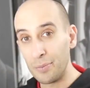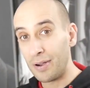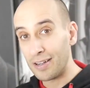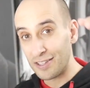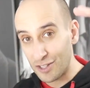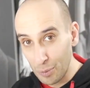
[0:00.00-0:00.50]
So we
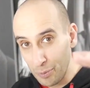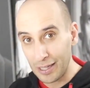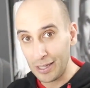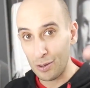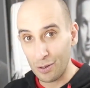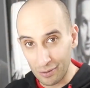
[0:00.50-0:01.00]
got super
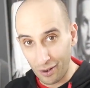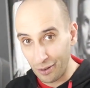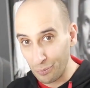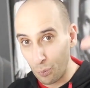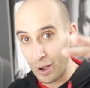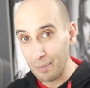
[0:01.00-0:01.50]
clear on,
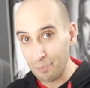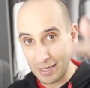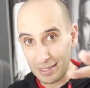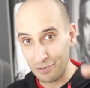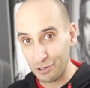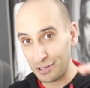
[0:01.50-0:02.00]
on what
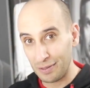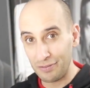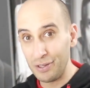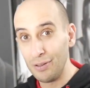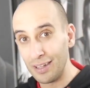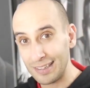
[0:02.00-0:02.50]
best version
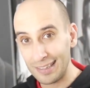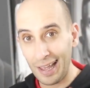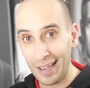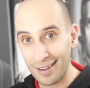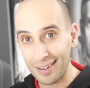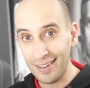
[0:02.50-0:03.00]
of you looks
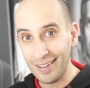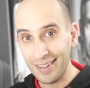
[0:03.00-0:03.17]
like.